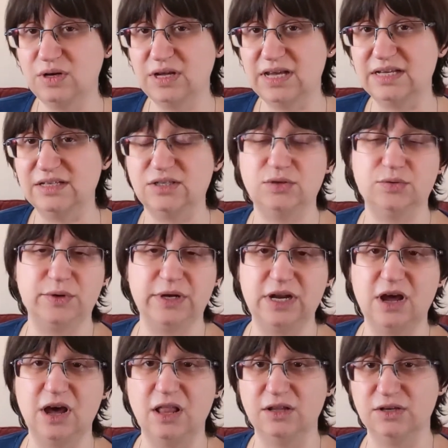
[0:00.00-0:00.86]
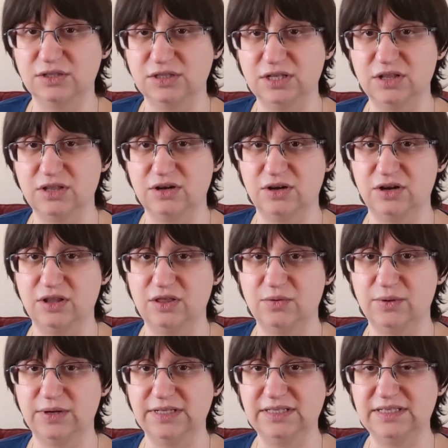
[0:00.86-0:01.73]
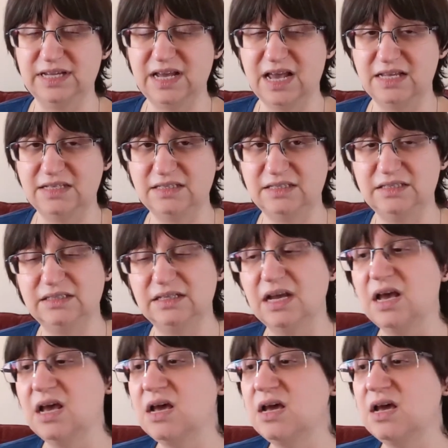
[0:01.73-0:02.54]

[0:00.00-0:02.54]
is $3.33.